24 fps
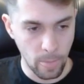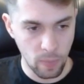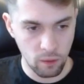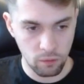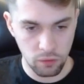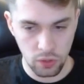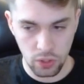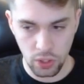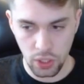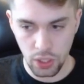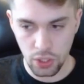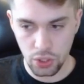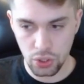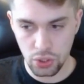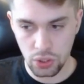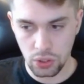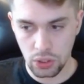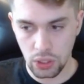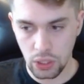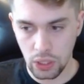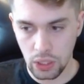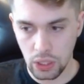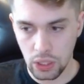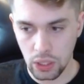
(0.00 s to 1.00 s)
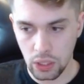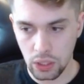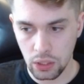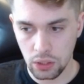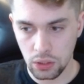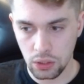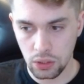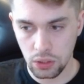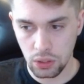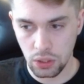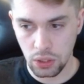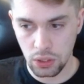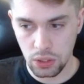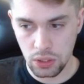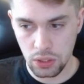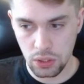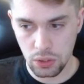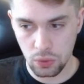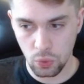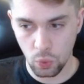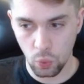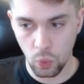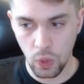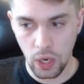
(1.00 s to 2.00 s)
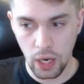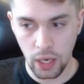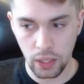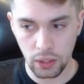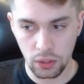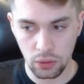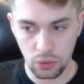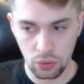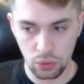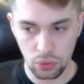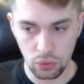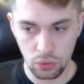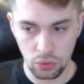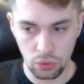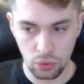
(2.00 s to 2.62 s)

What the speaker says: variation, and it's white